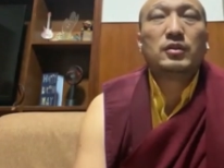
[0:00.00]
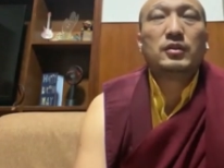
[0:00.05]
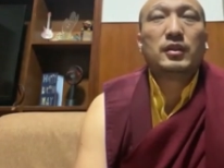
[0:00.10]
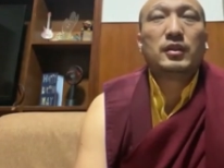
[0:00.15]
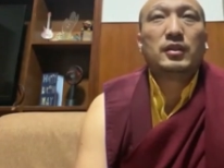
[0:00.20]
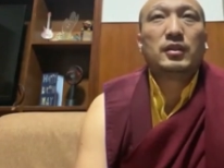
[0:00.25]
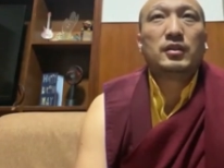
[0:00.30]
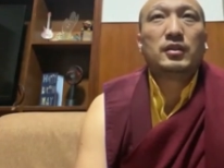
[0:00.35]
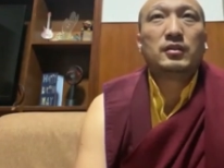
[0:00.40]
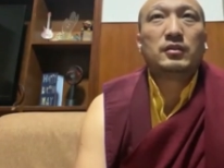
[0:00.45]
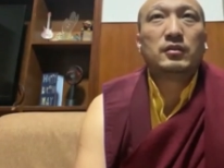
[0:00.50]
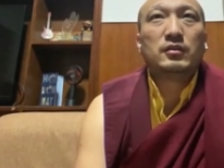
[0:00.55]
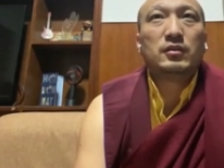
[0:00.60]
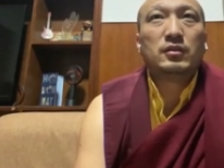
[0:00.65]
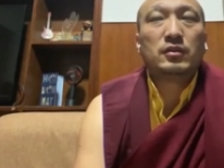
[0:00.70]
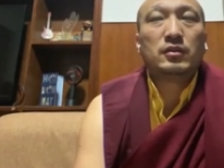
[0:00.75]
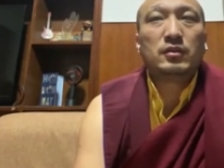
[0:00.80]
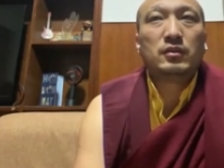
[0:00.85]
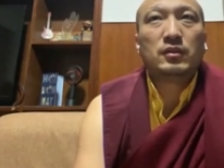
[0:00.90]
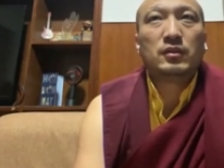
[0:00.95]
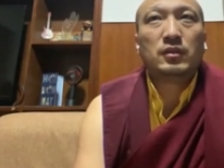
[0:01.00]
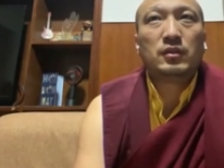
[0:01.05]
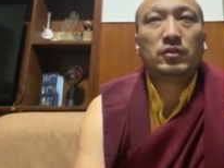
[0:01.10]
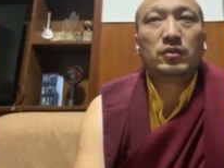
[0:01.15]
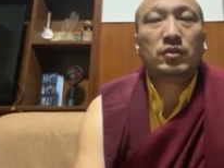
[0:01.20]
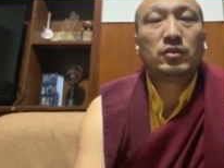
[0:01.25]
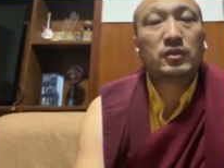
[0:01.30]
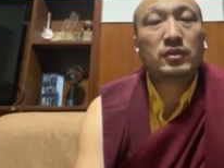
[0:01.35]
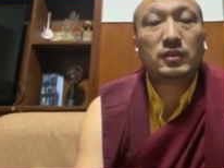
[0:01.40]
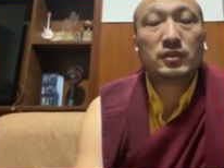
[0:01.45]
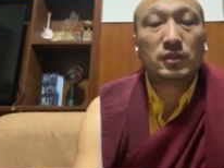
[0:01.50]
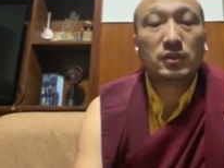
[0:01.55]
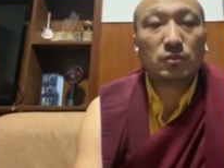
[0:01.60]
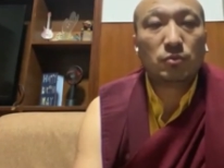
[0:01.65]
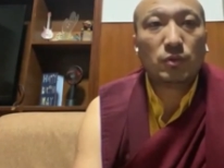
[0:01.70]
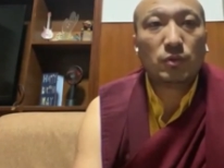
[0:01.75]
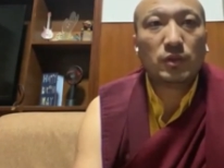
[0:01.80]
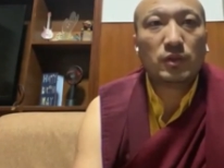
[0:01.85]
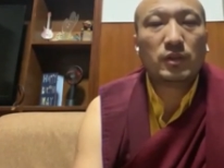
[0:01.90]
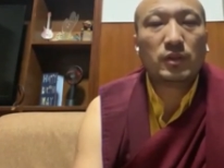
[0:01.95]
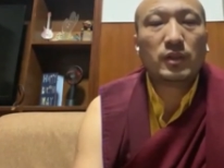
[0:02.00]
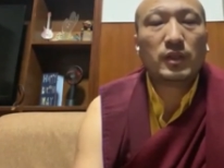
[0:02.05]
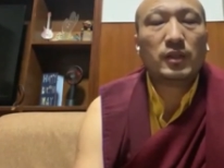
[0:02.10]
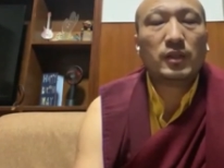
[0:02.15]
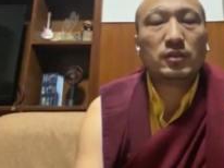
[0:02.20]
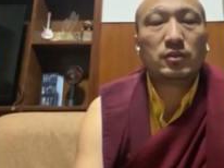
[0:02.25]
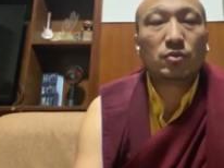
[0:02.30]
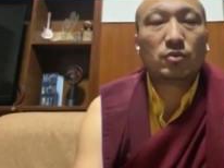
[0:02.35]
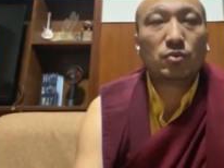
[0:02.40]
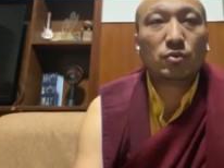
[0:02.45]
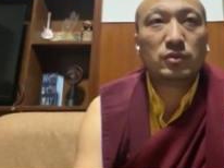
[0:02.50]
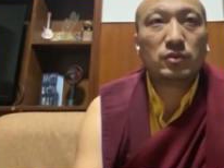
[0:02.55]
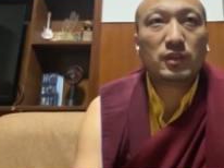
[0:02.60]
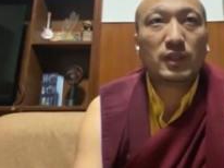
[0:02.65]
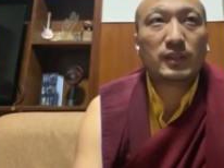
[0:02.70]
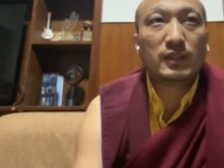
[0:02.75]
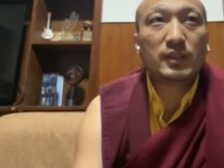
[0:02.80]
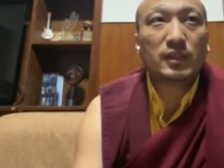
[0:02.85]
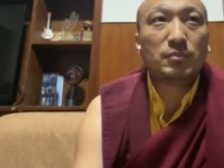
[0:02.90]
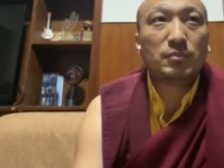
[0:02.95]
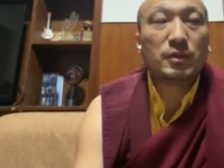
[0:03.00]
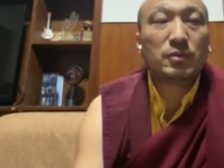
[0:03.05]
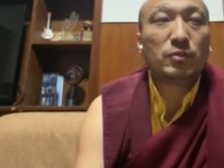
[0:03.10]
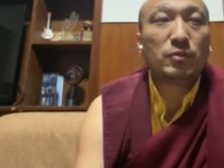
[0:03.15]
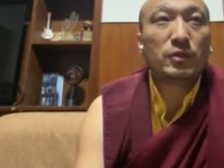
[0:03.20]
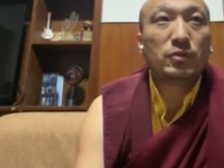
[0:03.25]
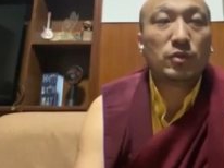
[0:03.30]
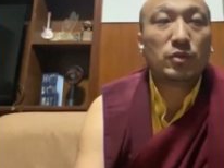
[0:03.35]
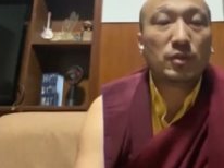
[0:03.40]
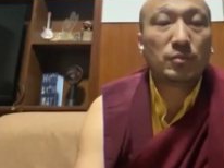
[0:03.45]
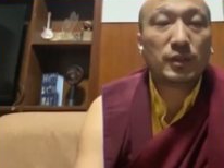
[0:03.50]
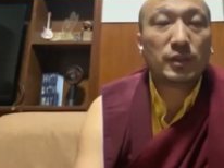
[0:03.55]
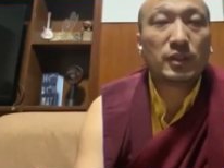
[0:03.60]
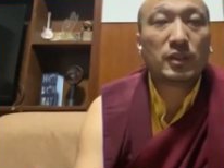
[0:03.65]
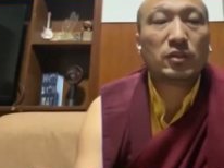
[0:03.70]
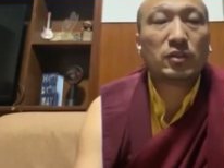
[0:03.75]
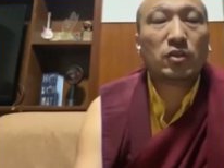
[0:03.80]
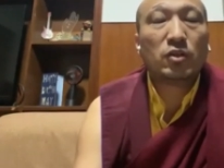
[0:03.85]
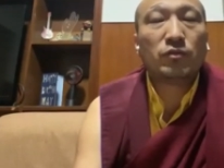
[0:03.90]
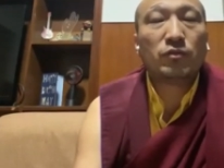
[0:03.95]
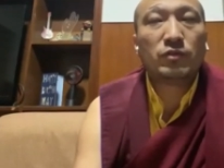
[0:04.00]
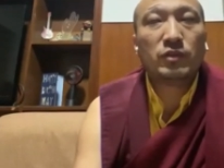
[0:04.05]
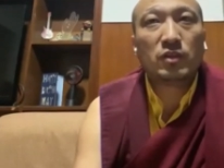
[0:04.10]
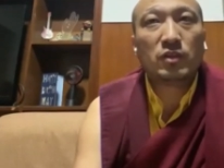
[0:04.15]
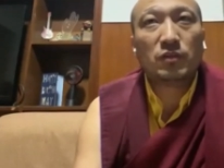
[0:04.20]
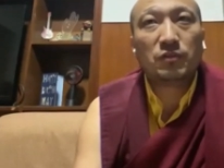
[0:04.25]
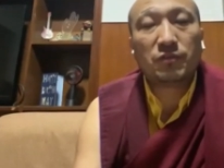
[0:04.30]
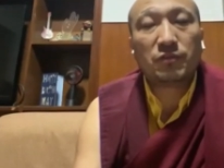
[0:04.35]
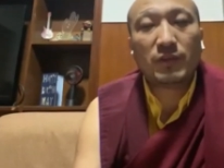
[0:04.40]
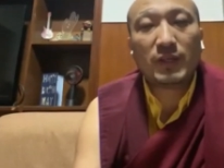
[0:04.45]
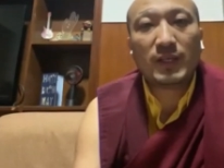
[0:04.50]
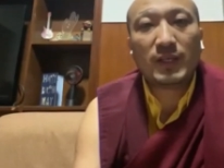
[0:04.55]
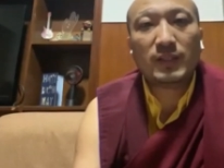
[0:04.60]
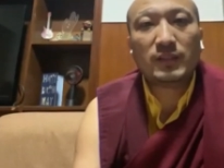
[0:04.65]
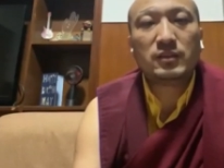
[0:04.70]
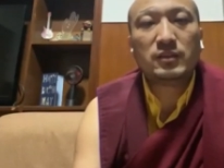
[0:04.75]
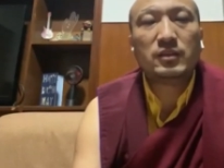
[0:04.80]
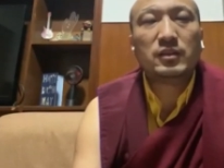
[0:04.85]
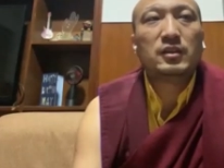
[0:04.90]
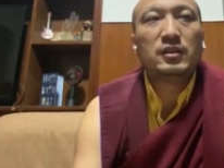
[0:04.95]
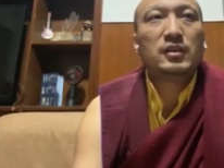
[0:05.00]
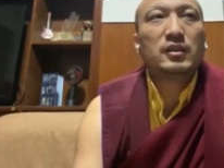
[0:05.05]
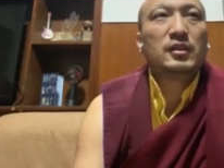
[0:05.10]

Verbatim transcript: then uh, not the silver and gold like that, but when you are making the offering of rice